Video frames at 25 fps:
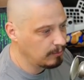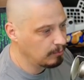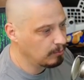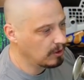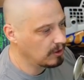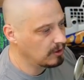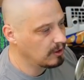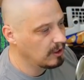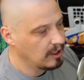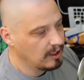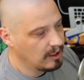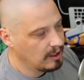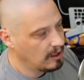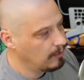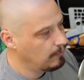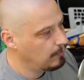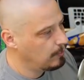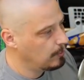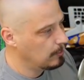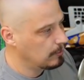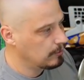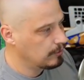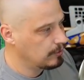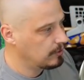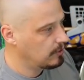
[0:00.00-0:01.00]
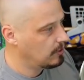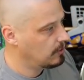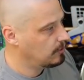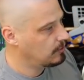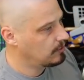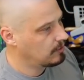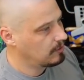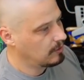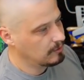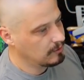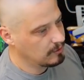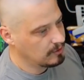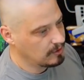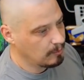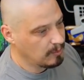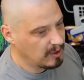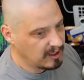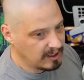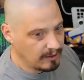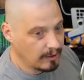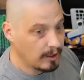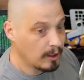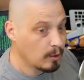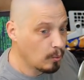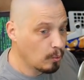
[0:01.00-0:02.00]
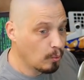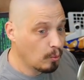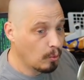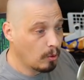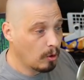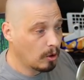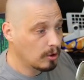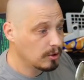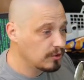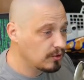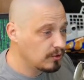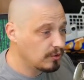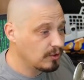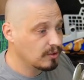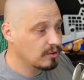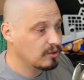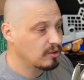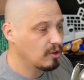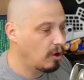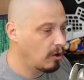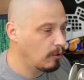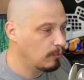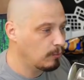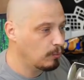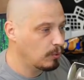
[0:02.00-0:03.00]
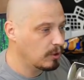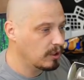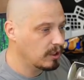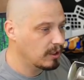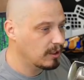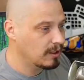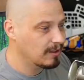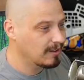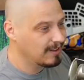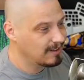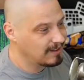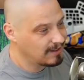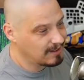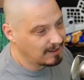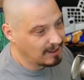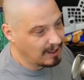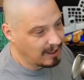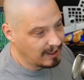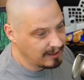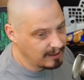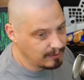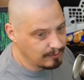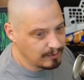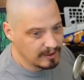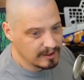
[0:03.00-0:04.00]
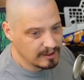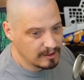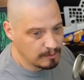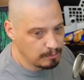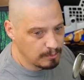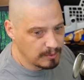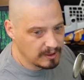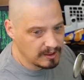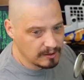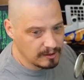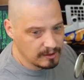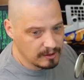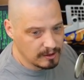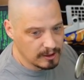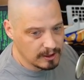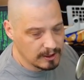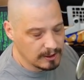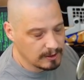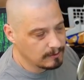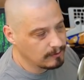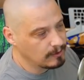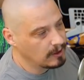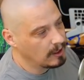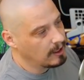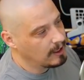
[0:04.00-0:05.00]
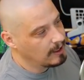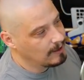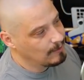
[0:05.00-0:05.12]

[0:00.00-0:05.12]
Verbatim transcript: But if you're just somebody that wants the software, it's kind of expensive.